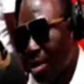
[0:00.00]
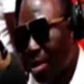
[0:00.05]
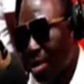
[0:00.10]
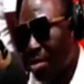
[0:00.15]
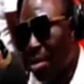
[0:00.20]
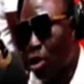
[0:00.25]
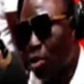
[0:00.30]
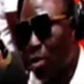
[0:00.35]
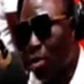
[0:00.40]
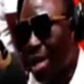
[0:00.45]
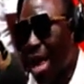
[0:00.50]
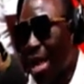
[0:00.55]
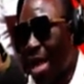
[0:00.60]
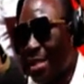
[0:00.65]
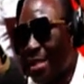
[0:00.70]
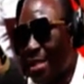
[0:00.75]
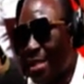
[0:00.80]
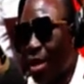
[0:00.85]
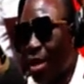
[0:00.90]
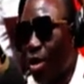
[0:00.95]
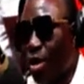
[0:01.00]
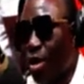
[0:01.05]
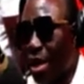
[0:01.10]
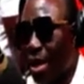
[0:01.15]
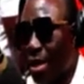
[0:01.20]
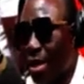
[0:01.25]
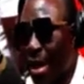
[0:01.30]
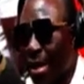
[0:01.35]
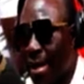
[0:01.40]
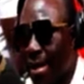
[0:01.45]
Miss Midas,
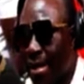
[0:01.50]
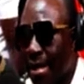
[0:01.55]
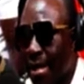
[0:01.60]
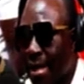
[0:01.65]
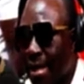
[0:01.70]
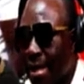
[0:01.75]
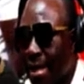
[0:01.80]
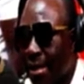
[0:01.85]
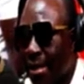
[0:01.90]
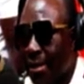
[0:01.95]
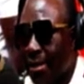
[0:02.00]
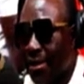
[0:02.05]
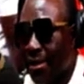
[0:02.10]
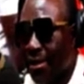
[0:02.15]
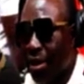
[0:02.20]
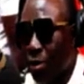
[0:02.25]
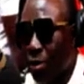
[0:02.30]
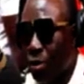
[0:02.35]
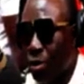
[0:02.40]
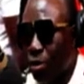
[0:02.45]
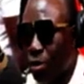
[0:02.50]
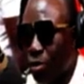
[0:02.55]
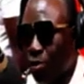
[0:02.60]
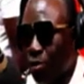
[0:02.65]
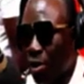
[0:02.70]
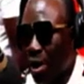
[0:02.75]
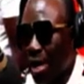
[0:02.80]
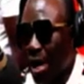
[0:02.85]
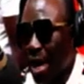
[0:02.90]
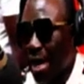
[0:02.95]
Ohineba, zero two
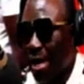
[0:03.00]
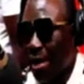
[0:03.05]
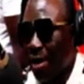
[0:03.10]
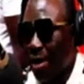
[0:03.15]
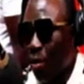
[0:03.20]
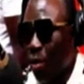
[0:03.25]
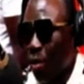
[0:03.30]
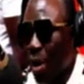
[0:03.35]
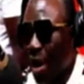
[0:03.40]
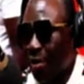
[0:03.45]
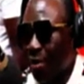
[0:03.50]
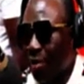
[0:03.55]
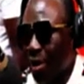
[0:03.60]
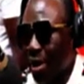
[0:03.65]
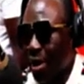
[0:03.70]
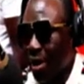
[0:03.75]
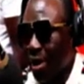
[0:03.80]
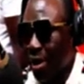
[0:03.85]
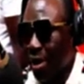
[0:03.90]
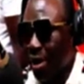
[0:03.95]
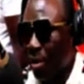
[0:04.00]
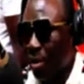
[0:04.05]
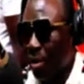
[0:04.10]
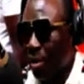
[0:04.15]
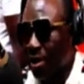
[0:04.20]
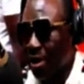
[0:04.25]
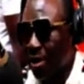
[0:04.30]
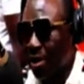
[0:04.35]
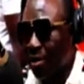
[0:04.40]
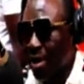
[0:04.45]
four nine one three double
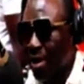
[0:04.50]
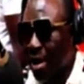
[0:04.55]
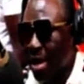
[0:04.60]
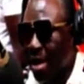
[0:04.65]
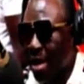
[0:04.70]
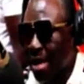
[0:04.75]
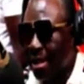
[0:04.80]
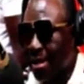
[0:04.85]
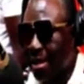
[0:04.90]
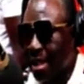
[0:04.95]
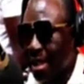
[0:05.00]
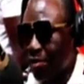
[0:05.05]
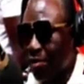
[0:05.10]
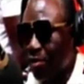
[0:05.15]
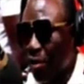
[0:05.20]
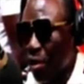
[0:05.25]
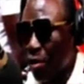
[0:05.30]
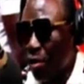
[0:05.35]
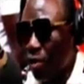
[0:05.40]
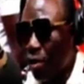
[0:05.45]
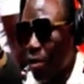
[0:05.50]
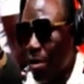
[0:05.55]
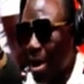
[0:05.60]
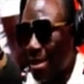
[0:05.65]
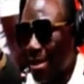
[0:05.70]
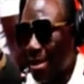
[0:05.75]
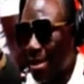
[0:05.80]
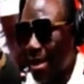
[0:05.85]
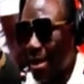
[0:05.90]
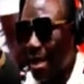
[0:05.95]
zero six four,
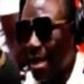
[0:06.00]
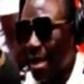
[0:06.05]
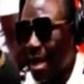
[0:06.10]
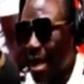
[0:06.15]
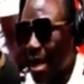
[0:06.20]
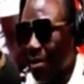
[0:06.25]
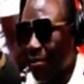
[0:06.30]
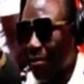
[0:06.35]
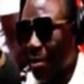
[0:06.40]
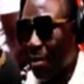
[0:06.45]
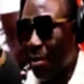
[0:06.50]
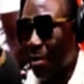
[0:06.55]
Kumasi F M.